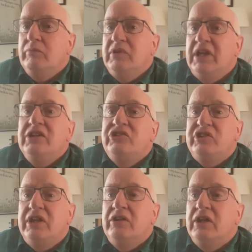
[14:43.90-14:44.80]
They
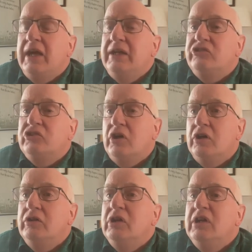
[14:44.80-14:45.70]
sinned against
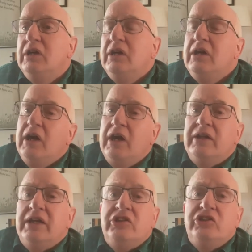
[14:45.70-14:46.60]
God and
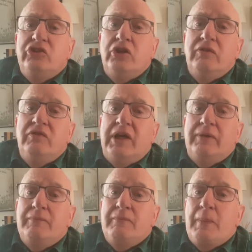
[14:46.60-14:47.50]
they deserved
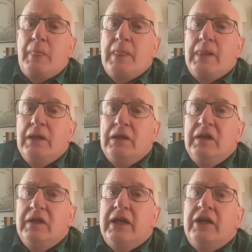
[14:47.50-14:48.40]
it.
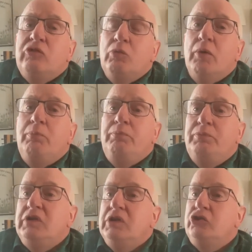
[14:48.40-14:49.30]
That's what
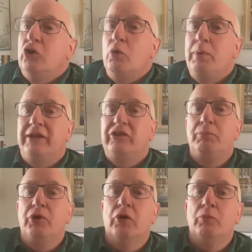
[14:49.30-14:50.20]
Job had to
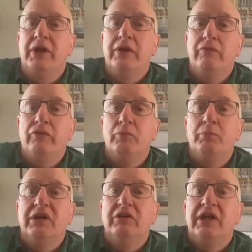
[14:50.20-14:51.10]
put up with from
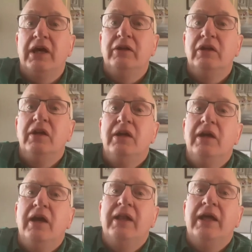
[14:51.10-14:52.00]
Bildad.
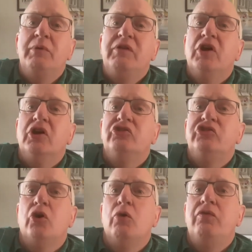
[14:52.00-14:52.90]
And then we've got
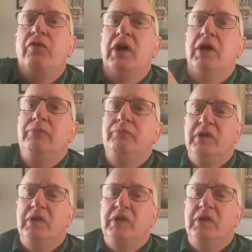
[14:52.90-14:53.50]
Zophar,